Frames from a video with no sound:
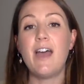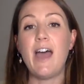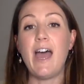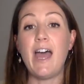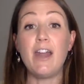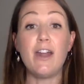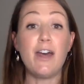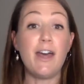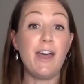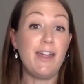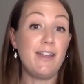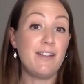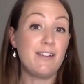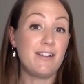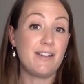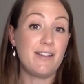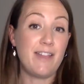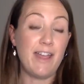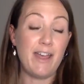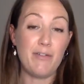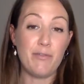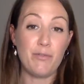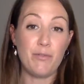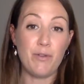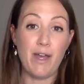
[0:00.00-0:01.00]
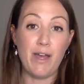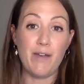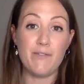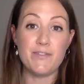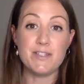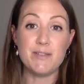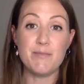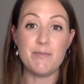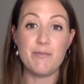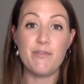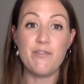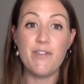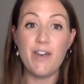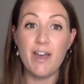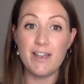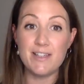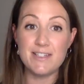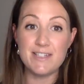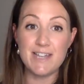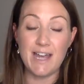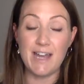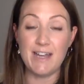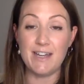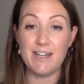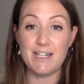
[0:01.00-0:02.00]
and I therefore have some
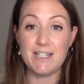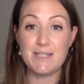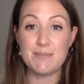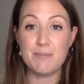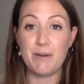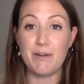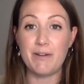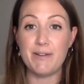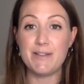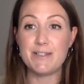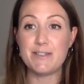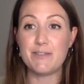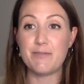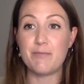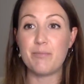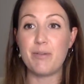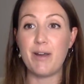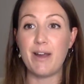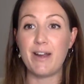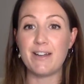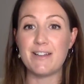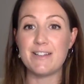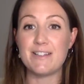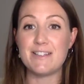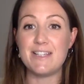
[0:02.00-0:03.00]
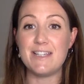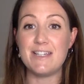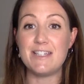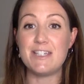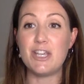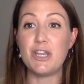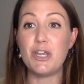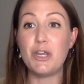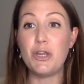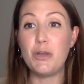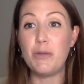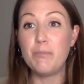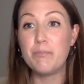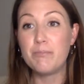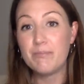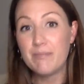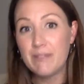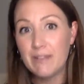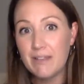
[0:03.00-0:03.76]
first-hand experience of pregnancy too.